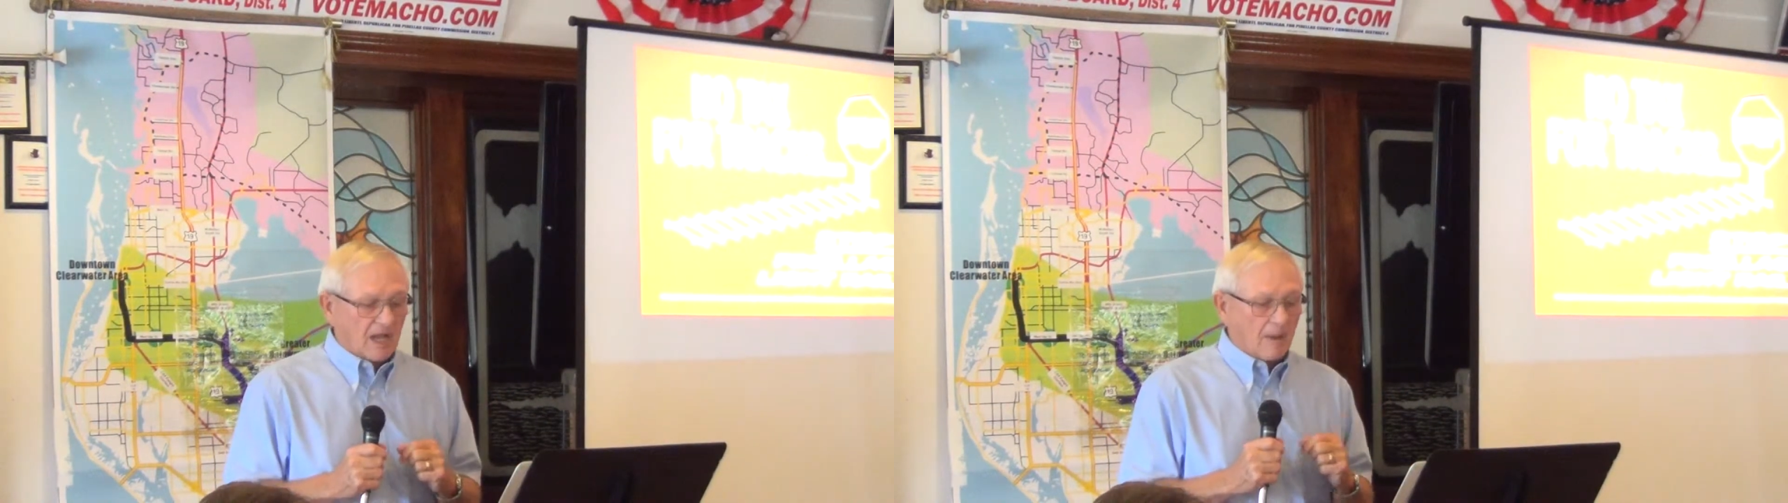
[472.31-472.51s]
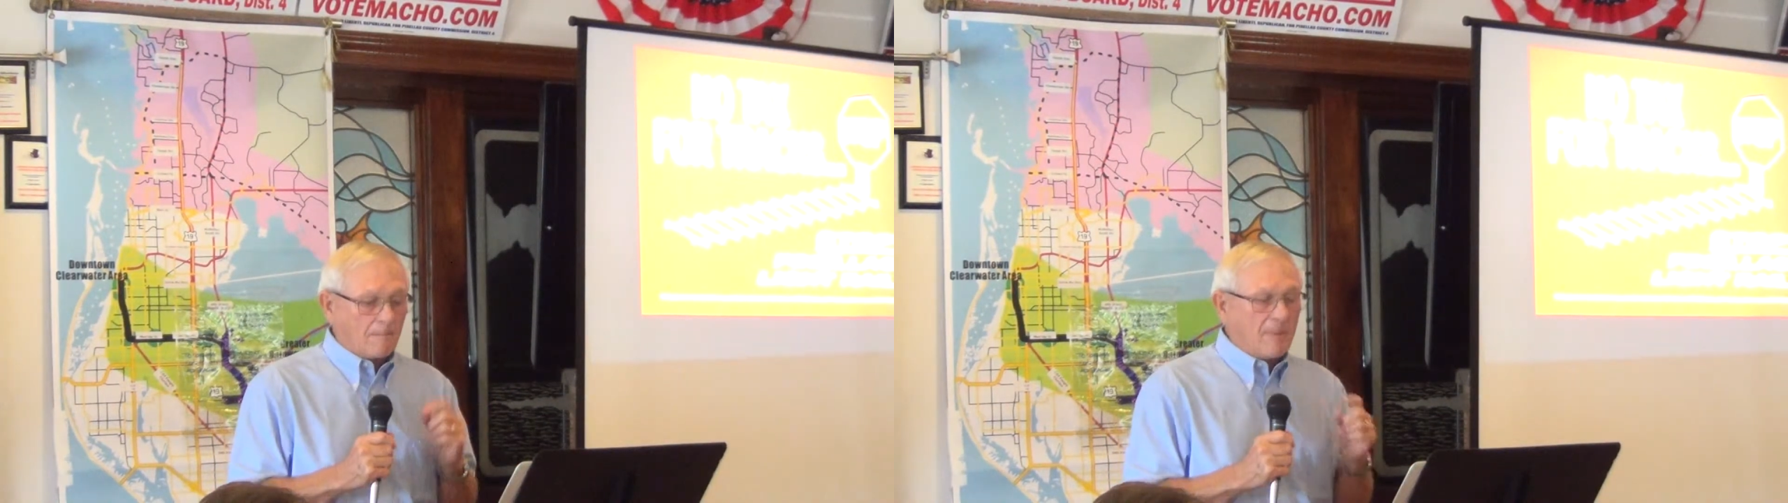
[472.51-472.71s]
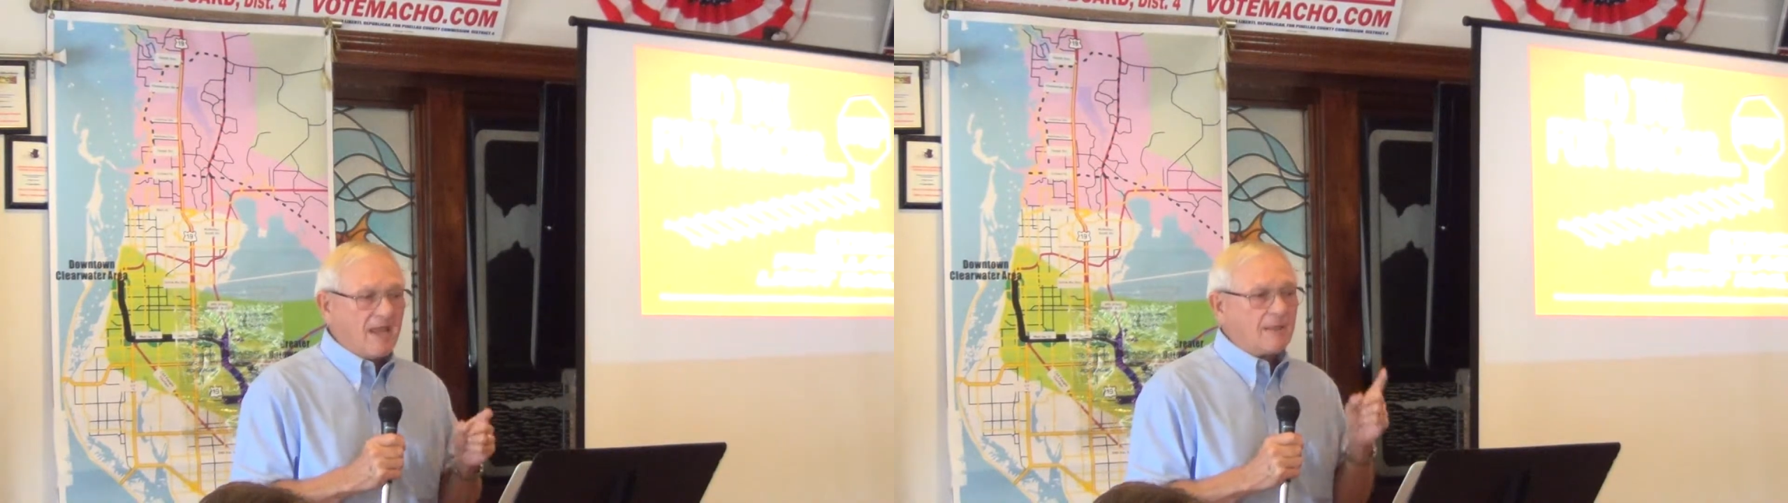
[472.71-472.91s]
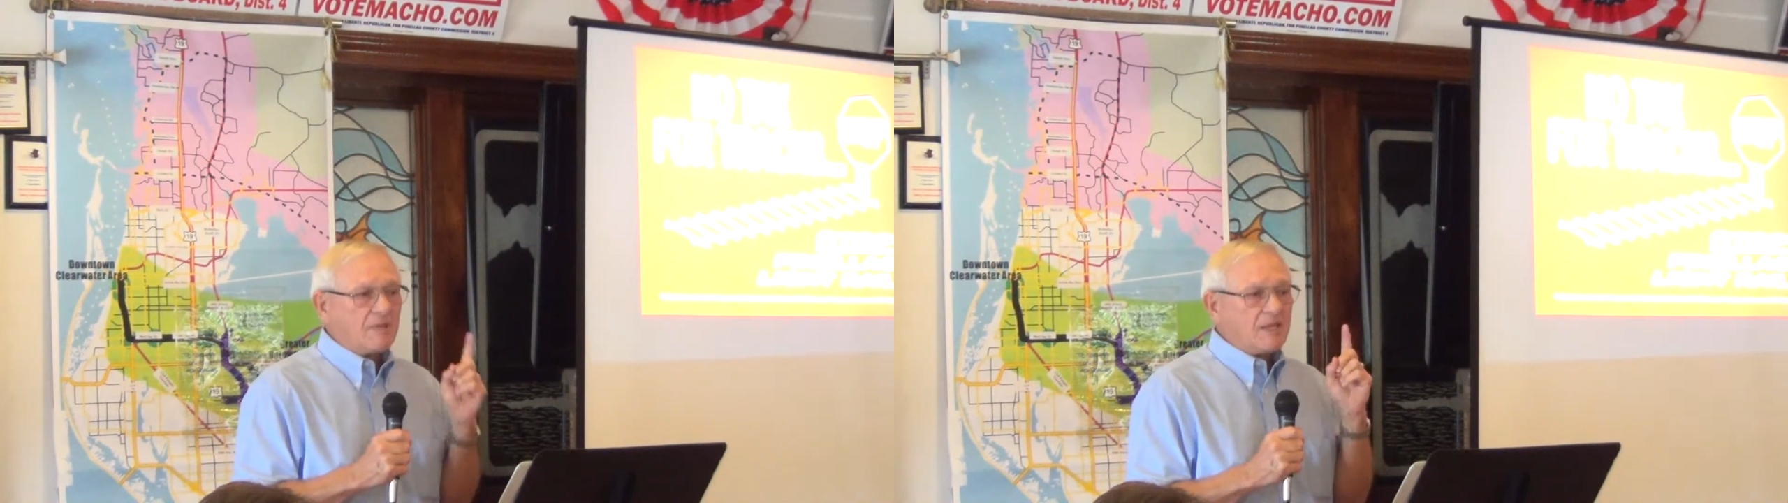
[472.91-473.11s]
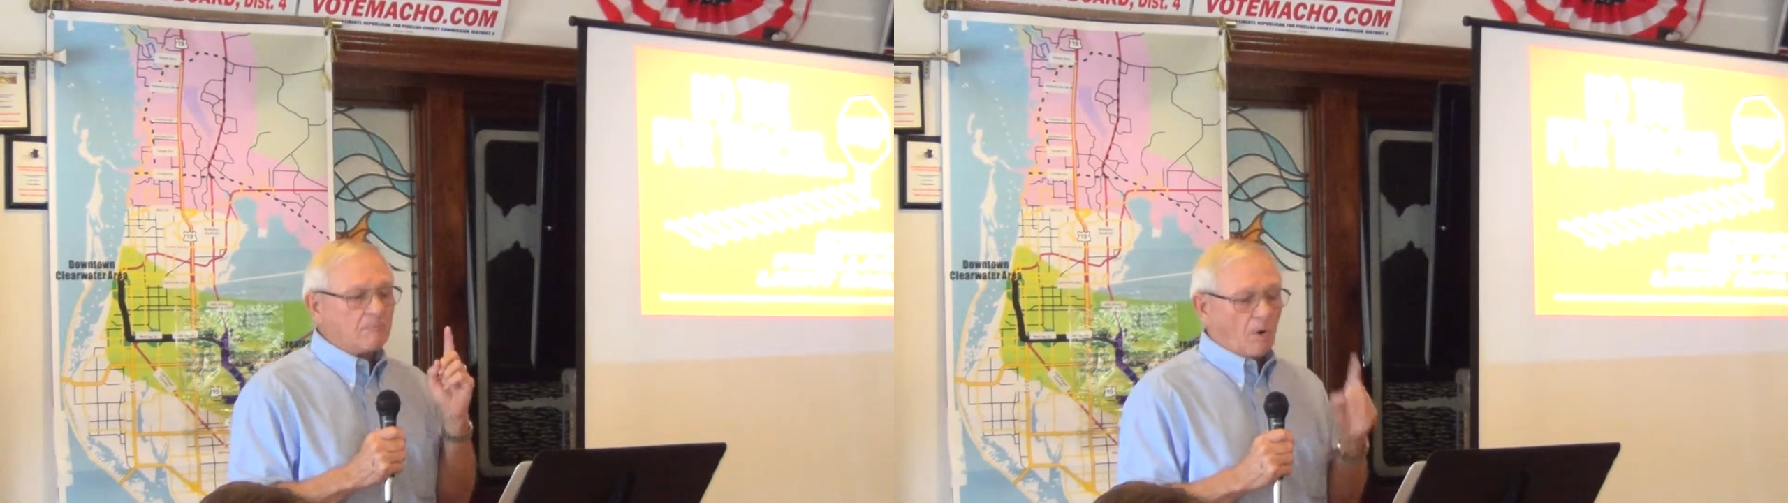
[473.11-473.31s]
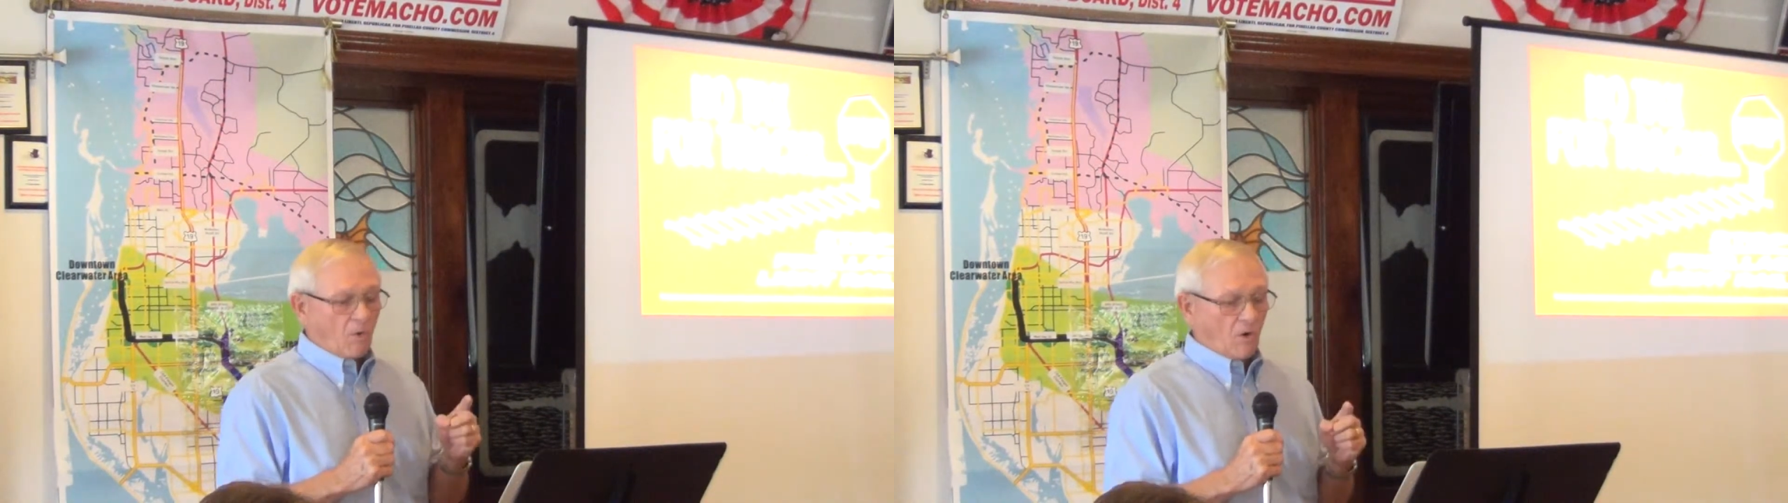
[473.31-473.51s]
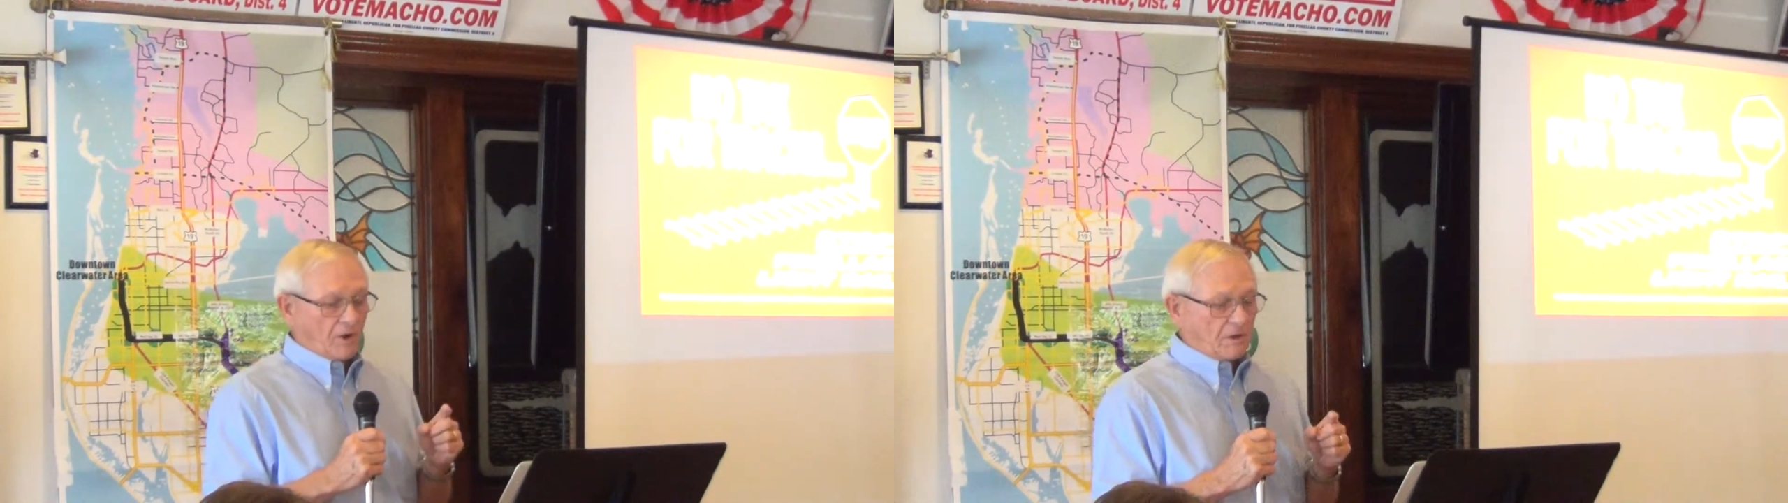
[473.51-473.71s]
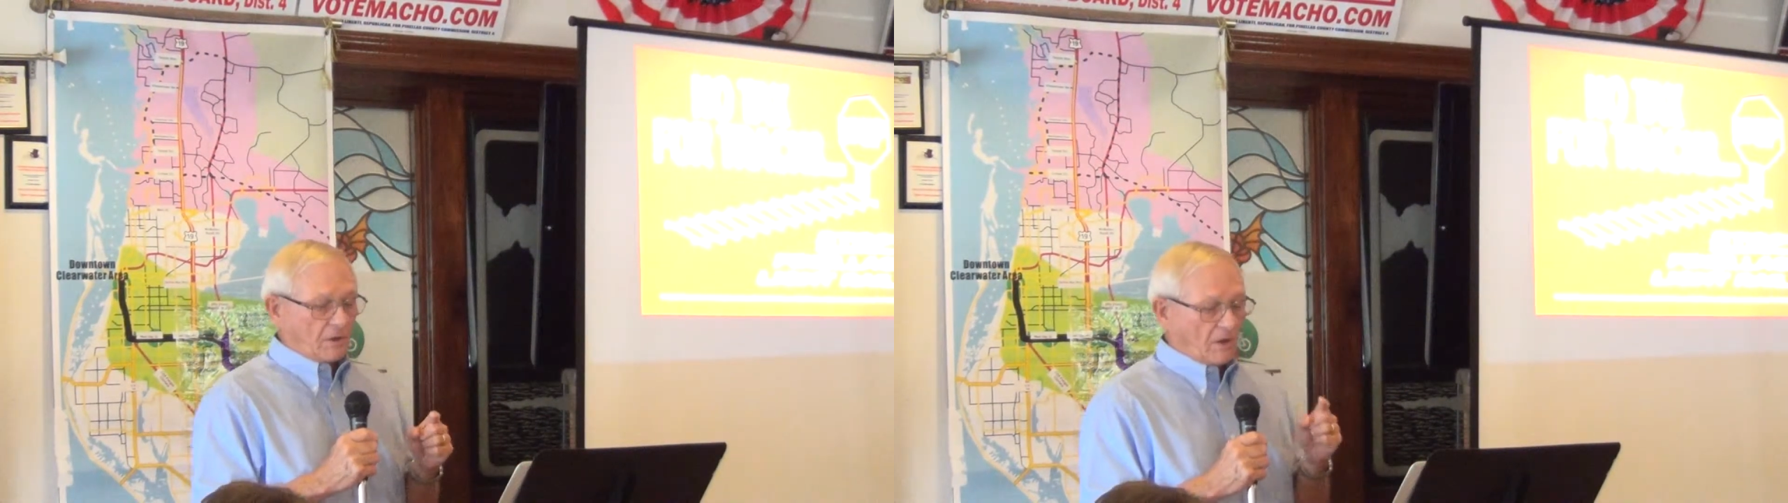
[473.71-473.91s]
A baby
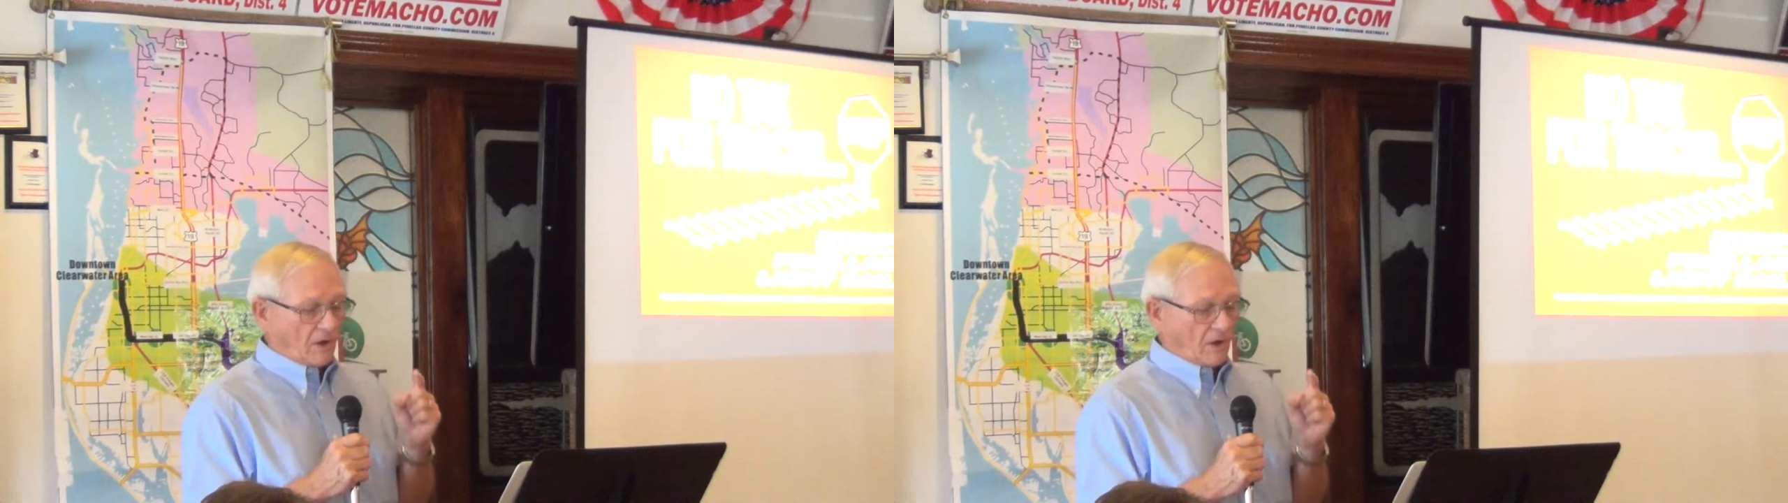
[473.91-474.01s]
born